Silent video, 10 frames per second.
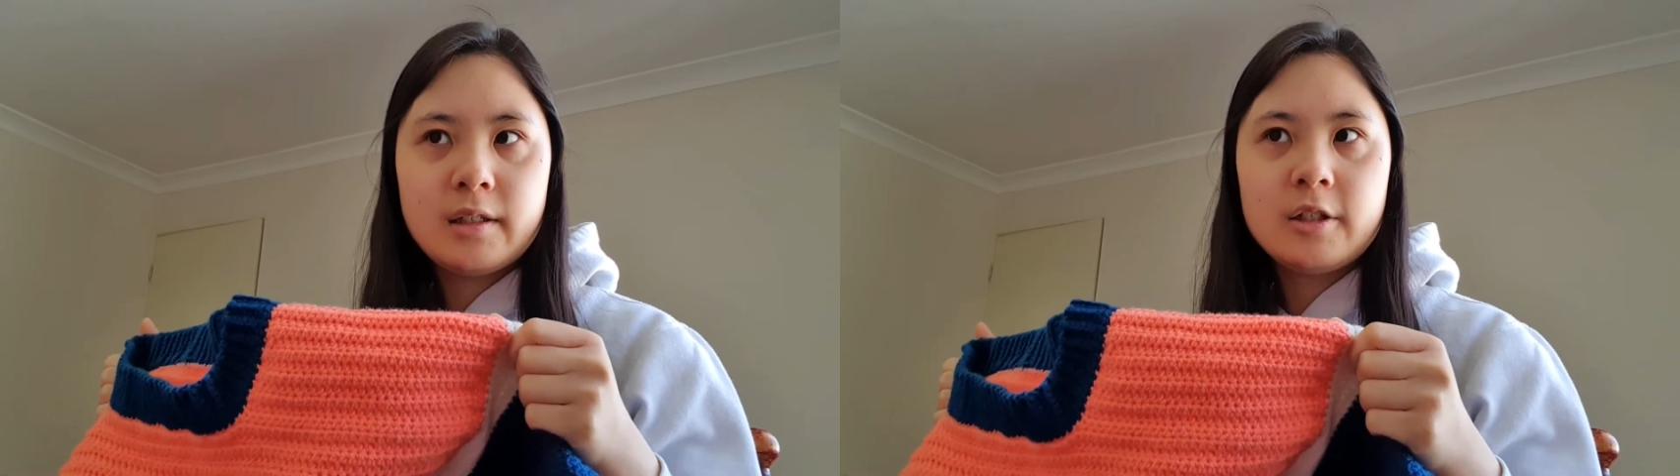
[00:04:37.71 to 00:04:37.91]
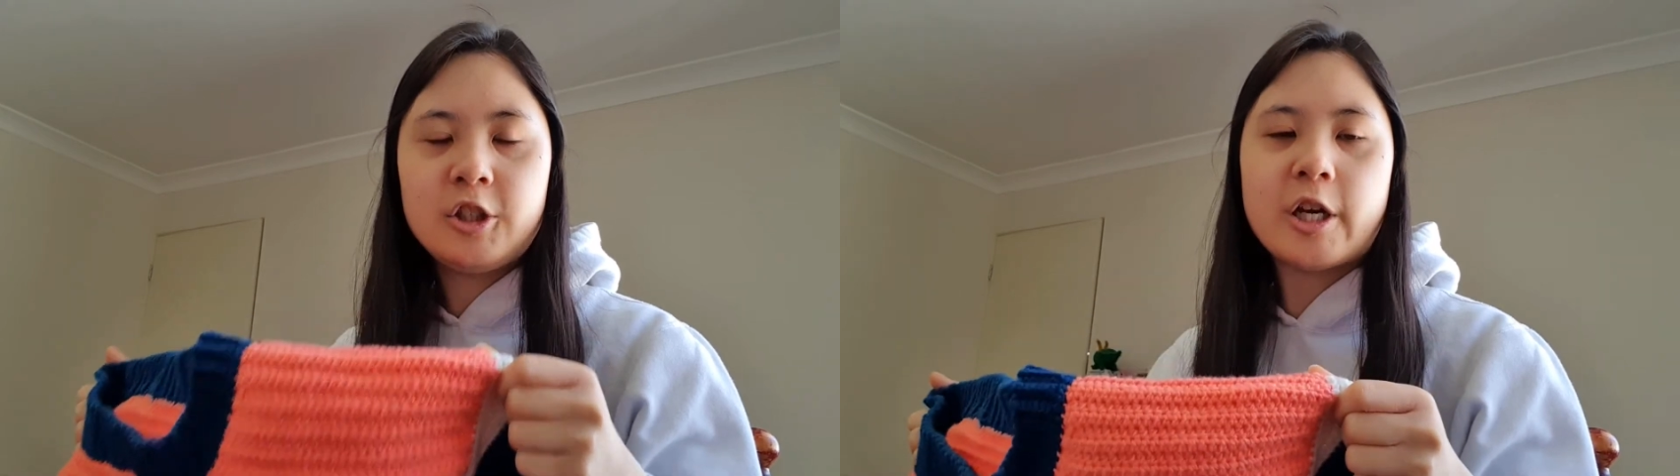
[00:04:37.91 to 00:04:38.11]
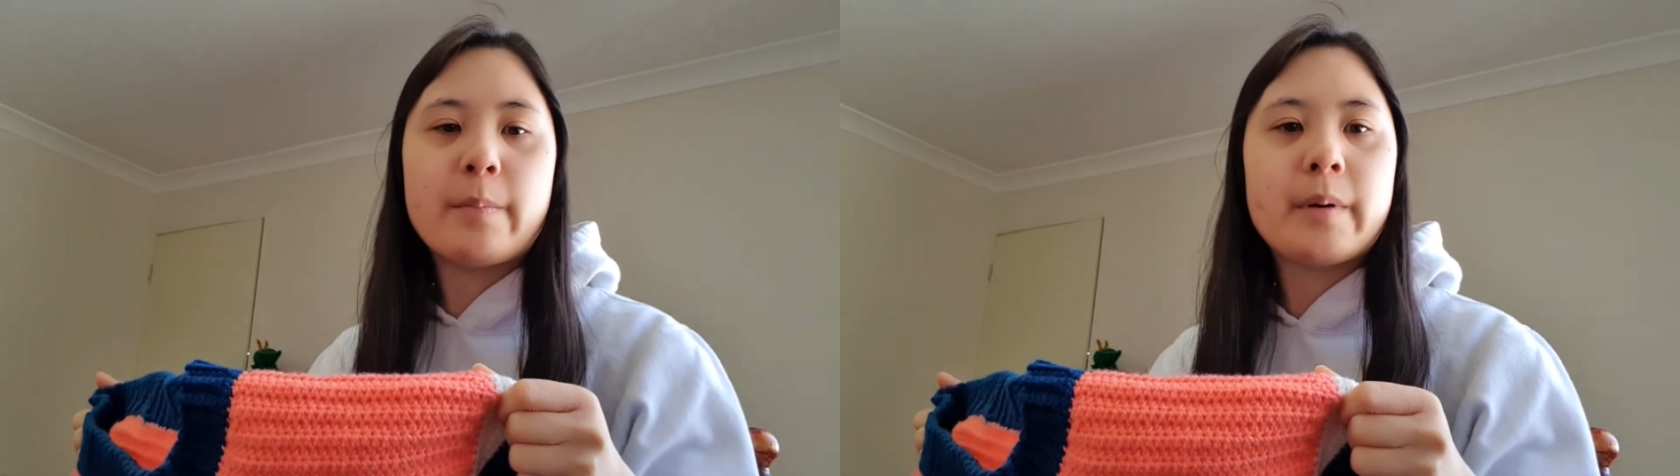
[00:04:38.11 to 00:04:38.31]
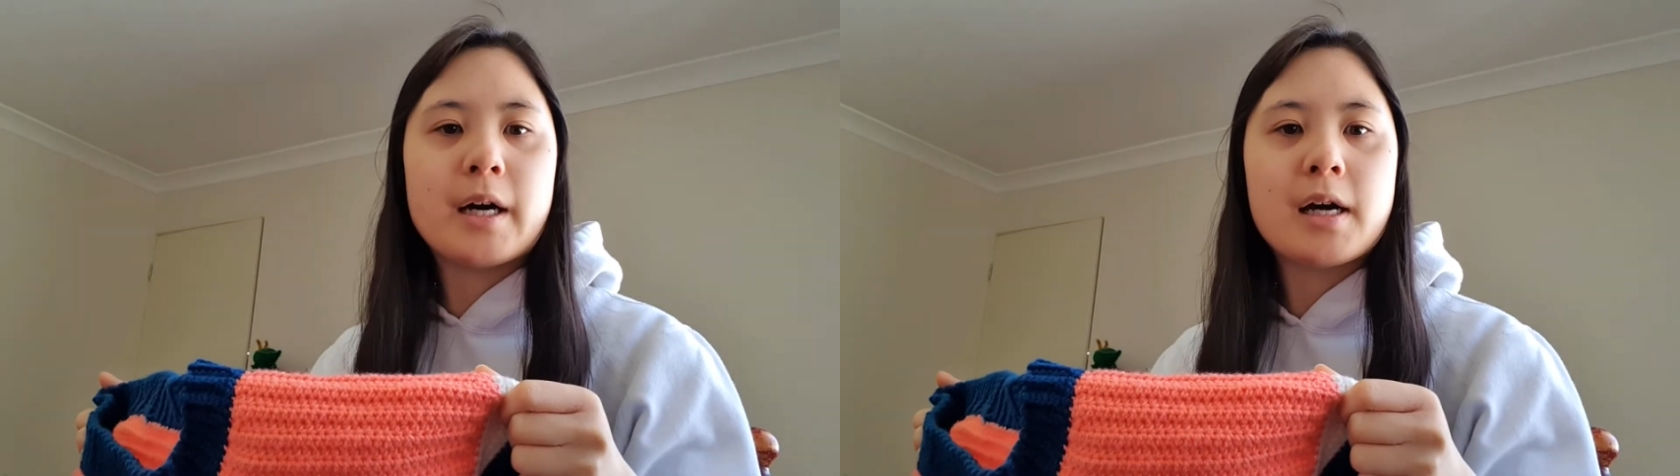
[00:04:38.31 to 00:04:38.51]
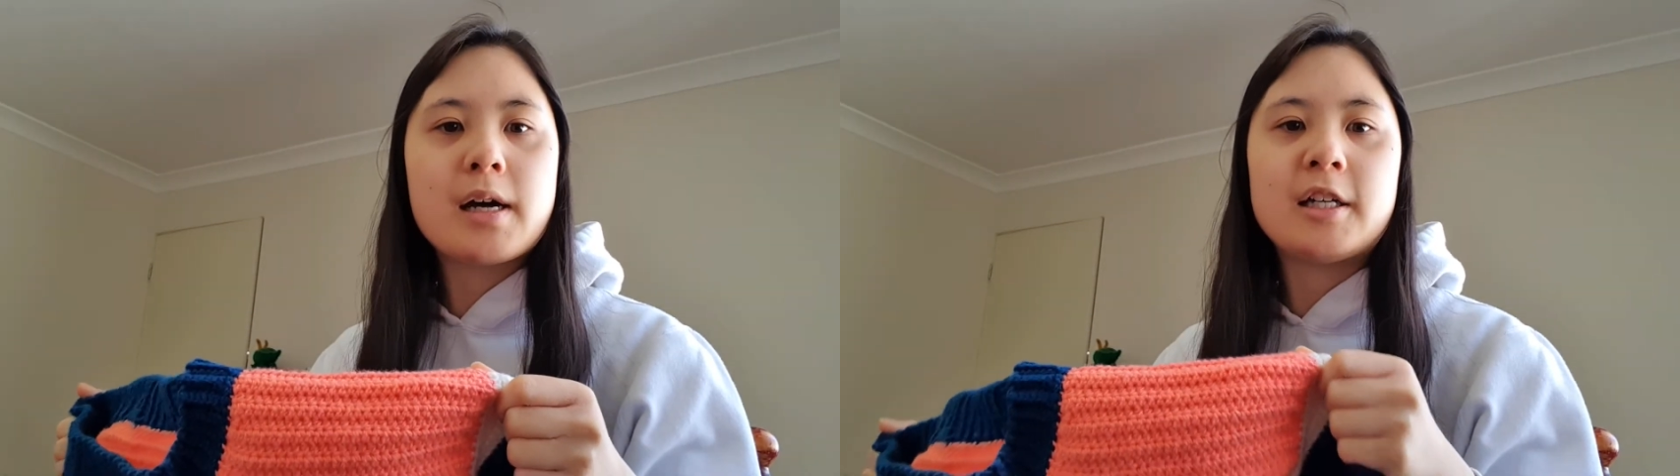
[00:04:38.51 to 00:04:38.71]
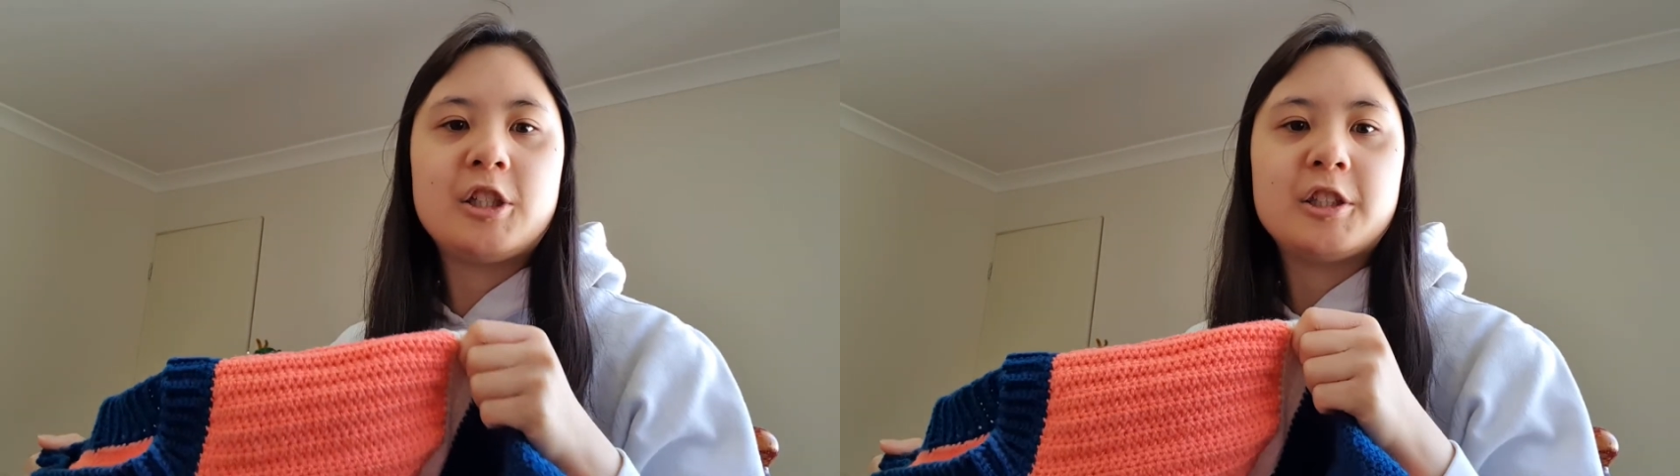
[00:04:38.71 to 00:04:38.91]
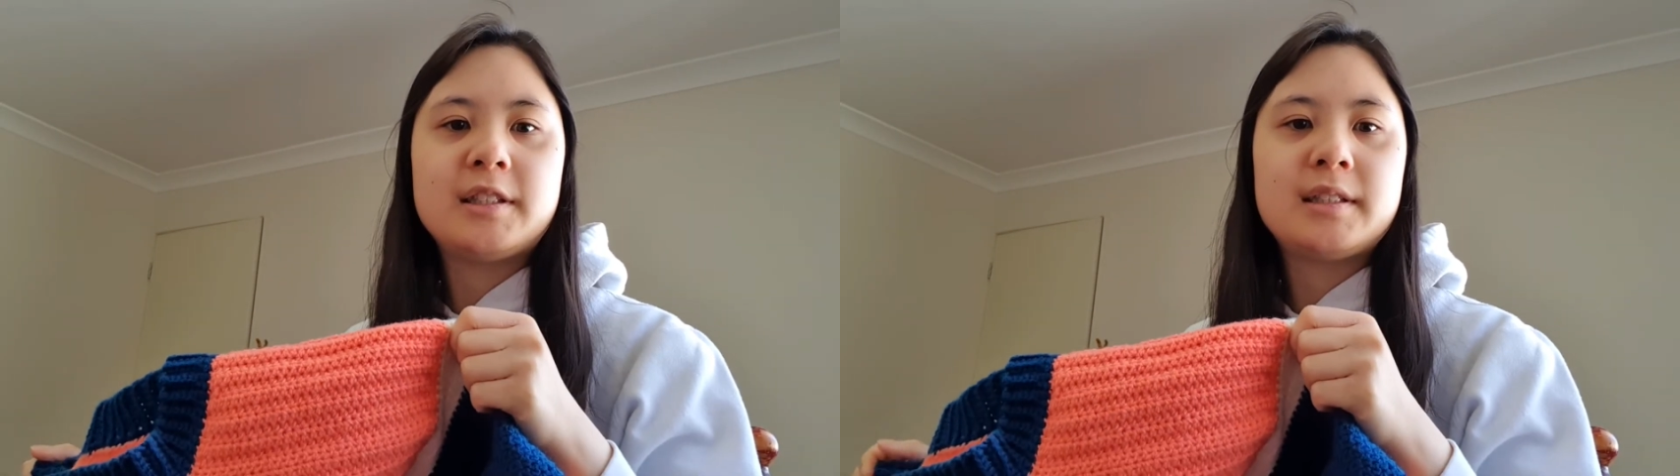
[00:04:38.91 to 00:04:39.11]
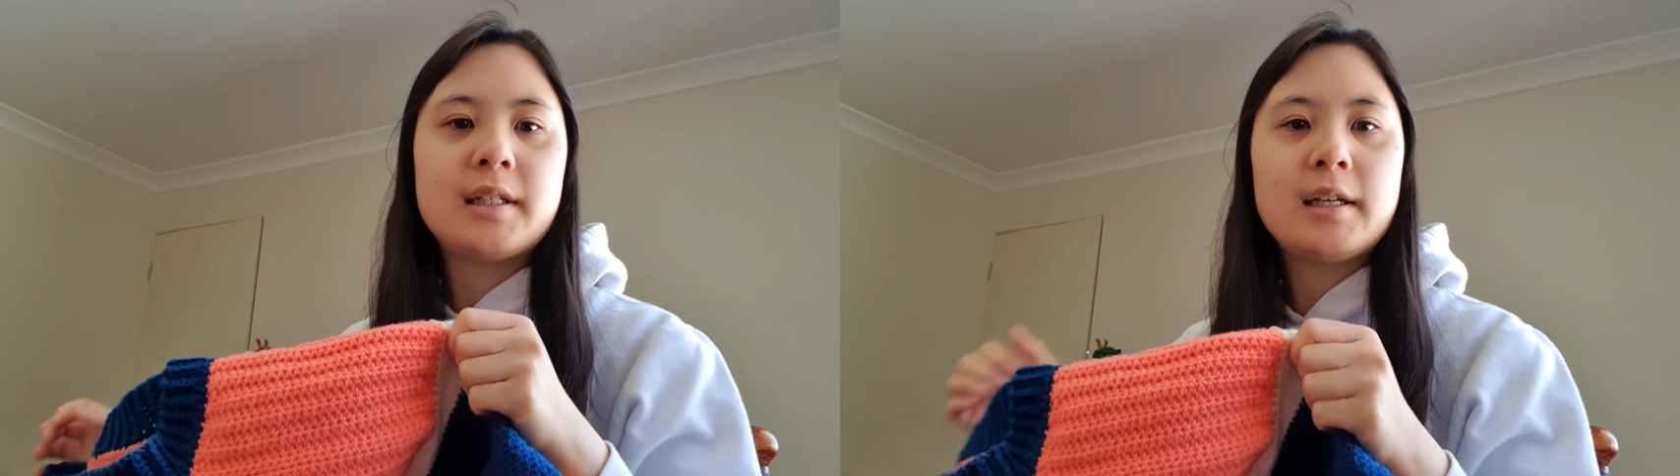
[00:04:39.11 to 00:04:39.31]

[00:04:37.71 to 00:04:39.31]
jumper are just